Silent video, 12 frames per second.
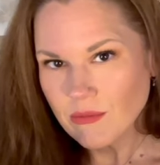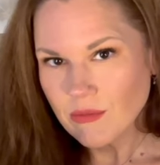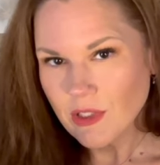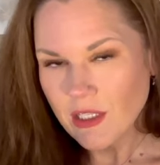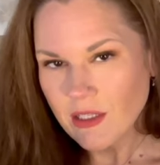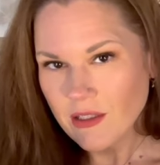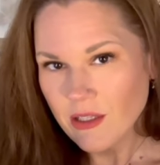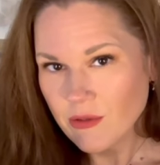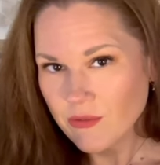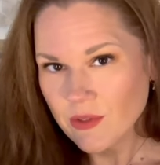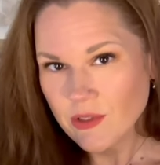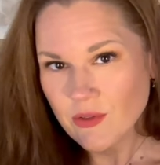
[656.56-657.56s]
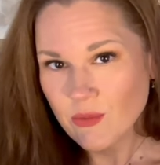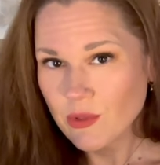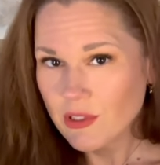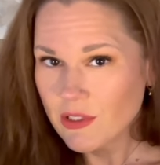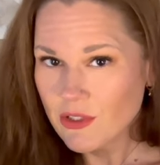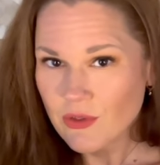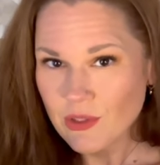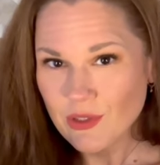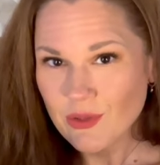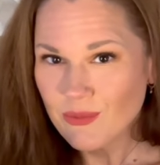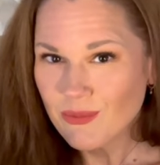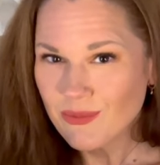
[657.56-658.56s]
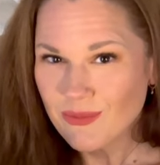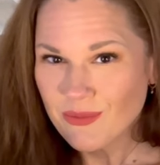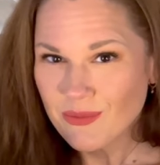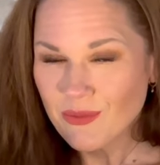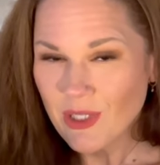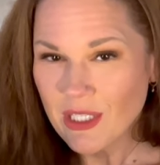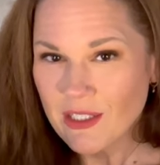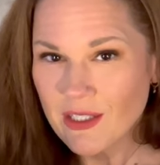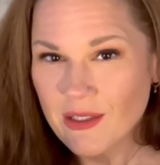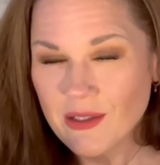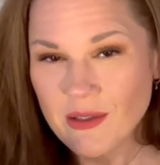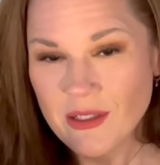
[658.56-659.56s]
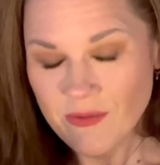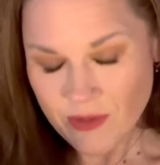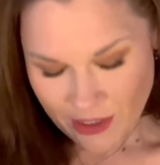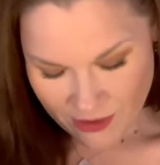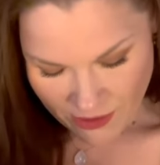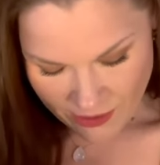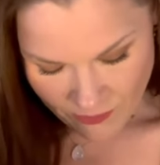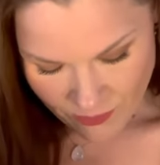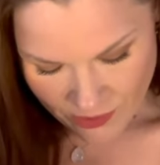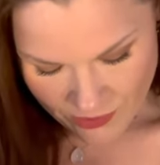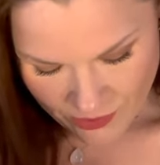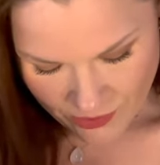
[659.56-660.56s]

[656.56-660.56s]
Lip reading: The Hierophant is really strict. And if that Nine of Wands is